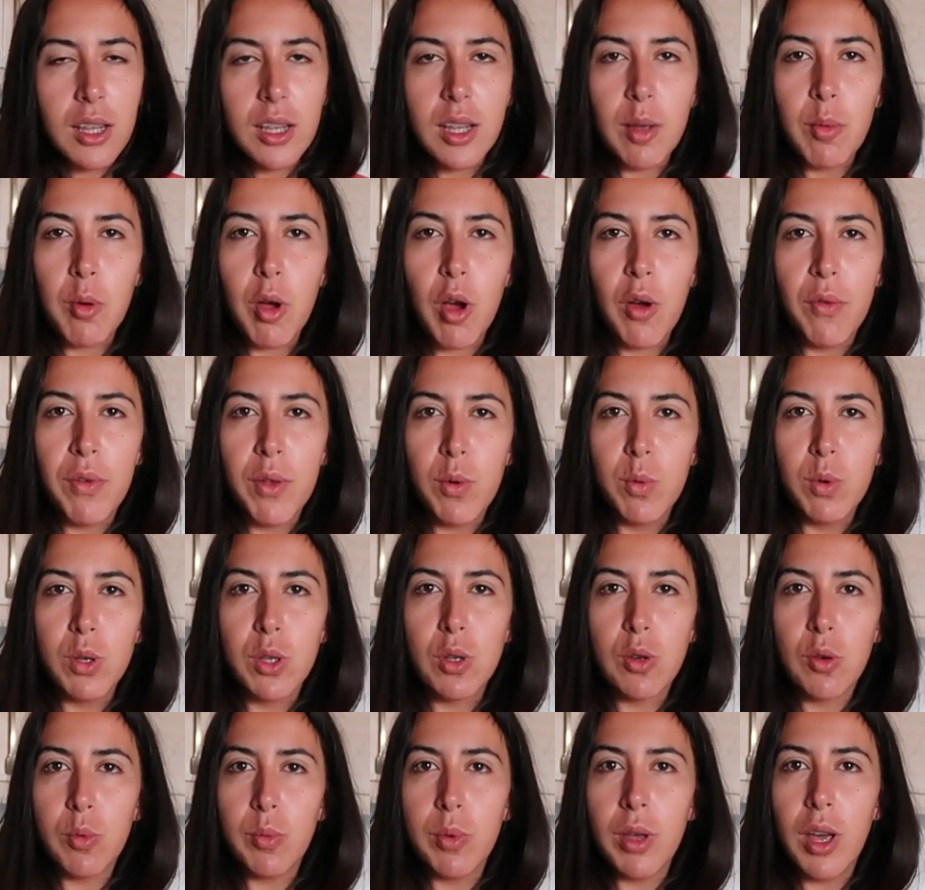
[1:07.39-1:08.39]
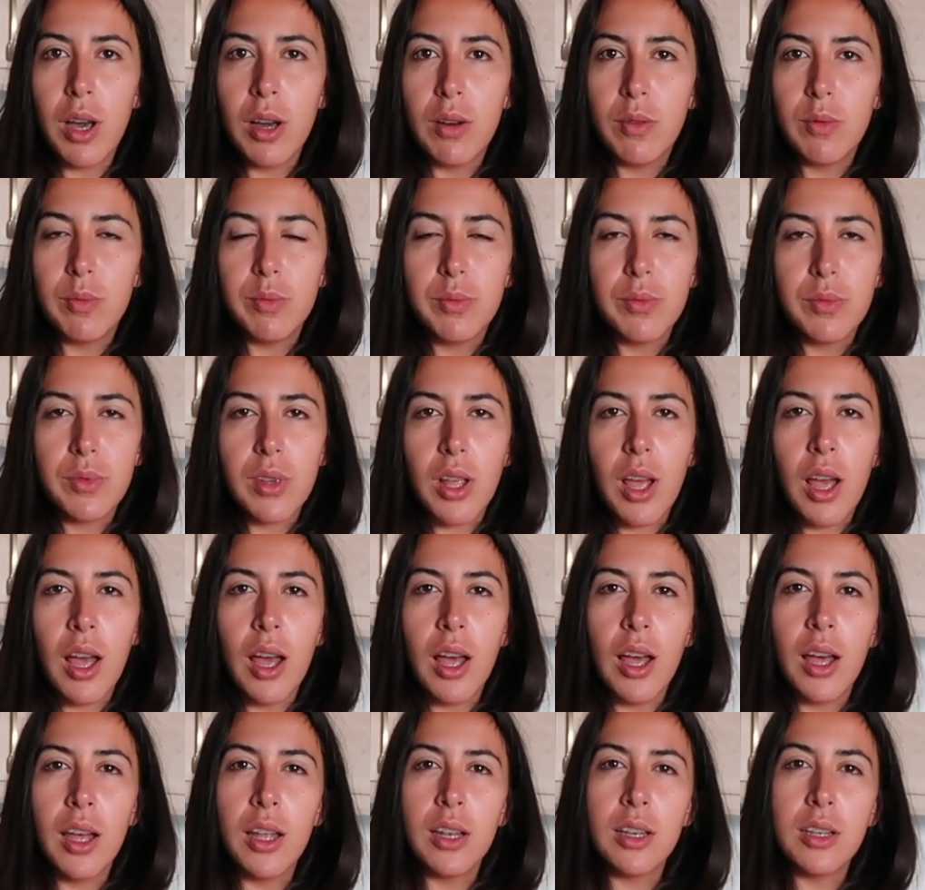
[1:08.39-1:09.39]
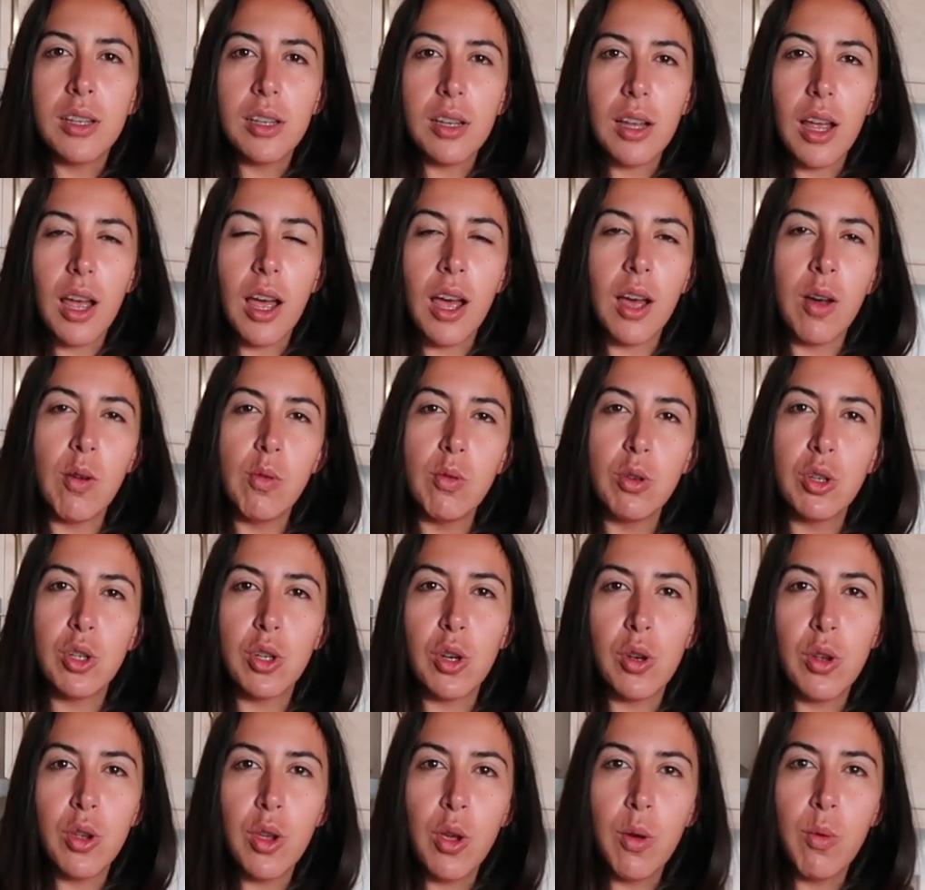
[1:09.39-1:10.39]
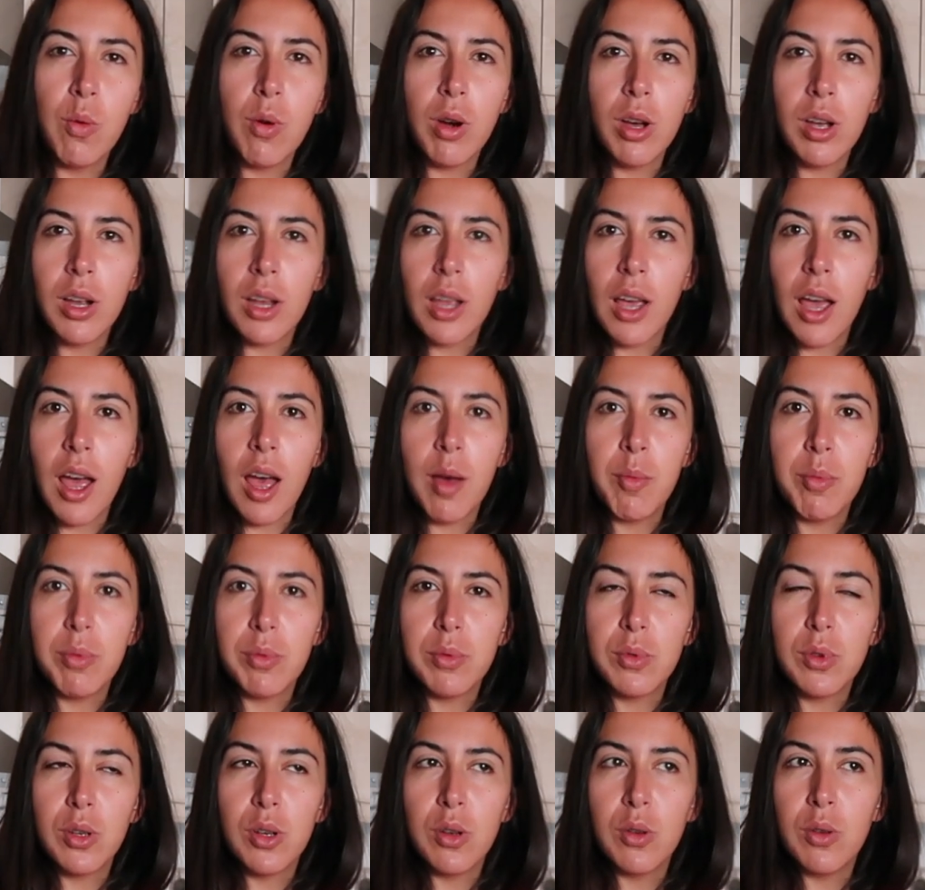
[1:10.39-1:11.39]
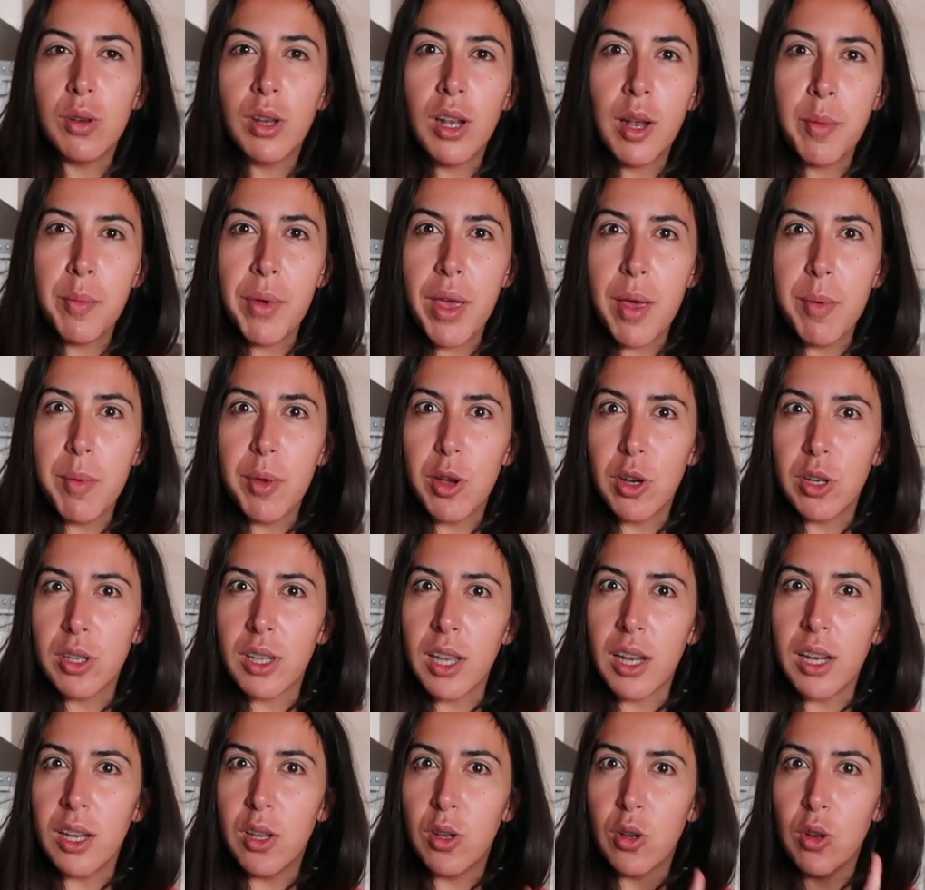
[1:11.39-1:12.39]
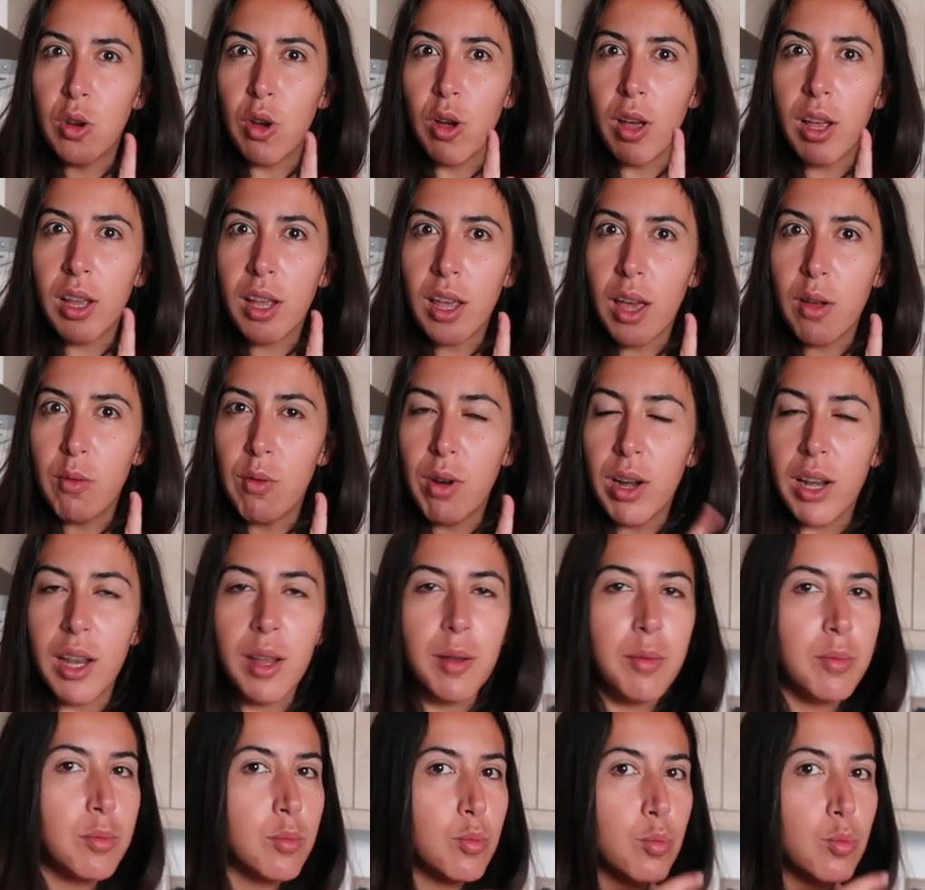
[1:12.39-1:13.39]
Some coffee will sort me out and I will show you what I get up to in a bit because I need to go and get ready.